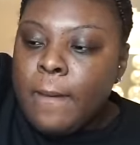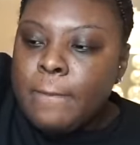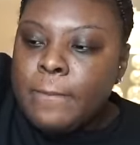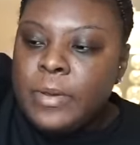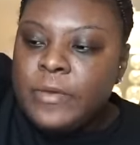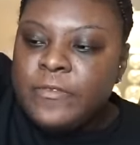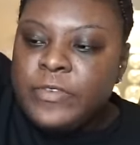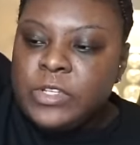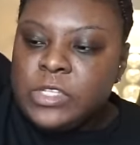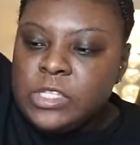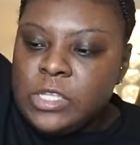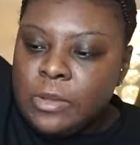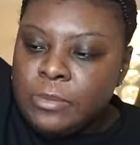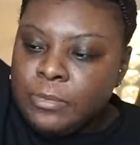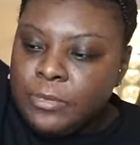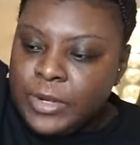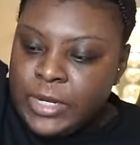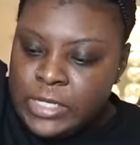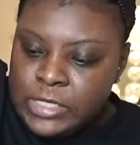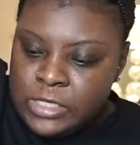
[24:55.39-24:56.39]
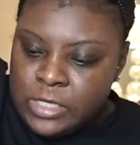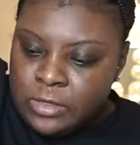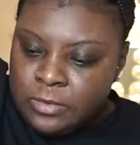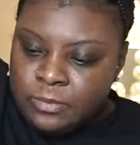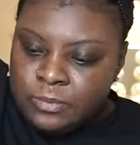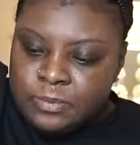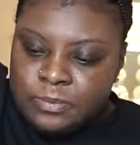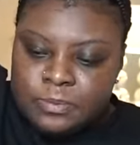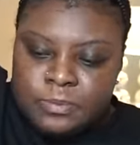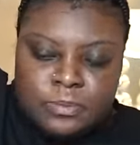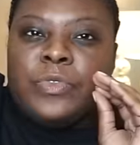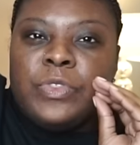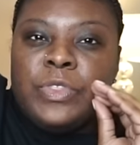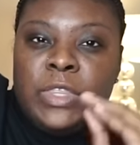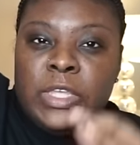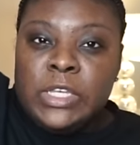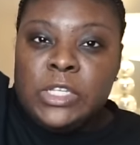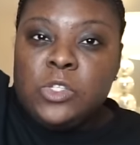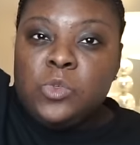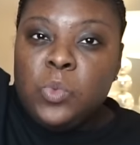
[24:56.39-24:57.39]
but for some reason
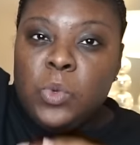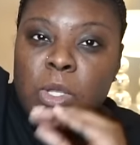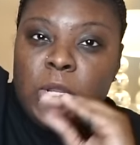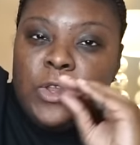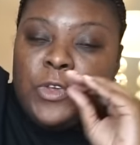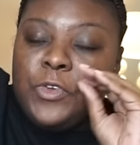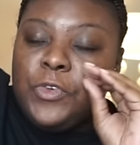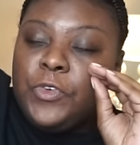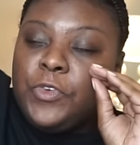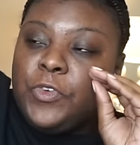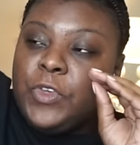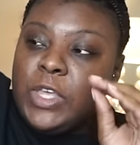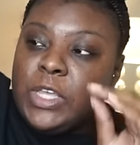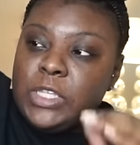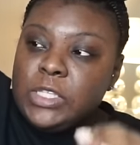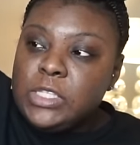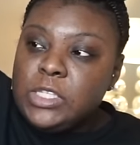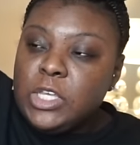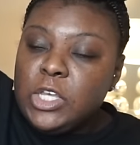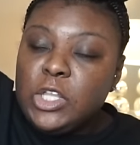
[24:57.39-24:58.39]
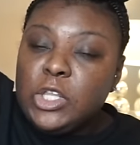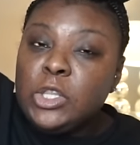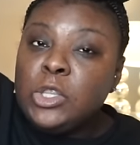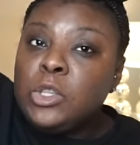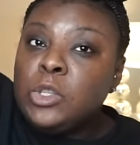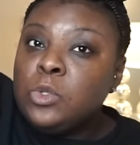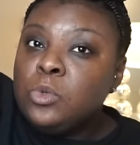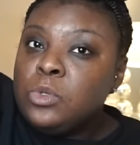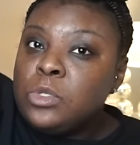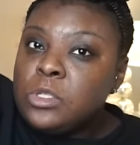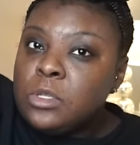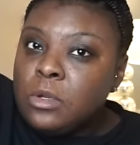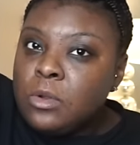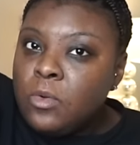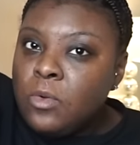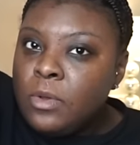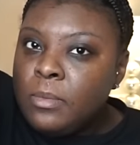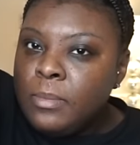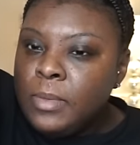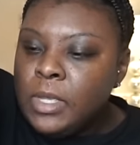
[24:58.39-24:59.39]
this one fit looser
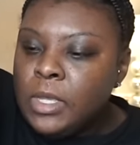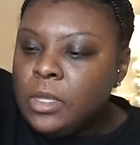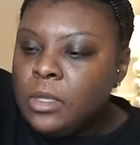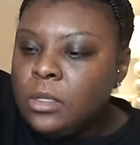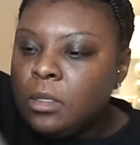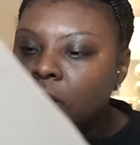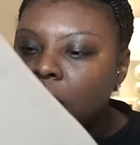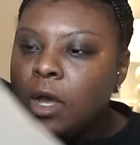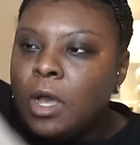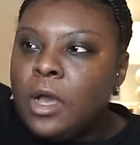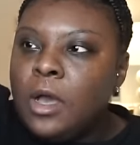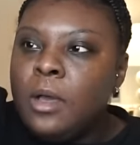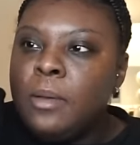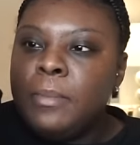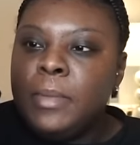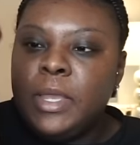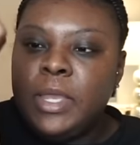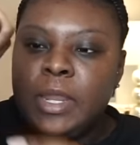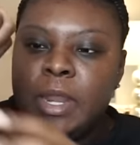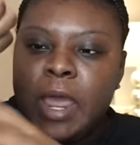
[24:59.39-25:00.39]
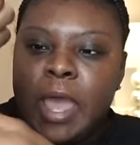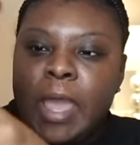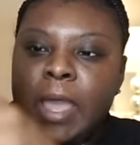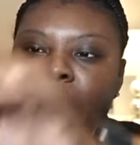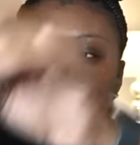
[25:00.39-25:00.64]
on me, and I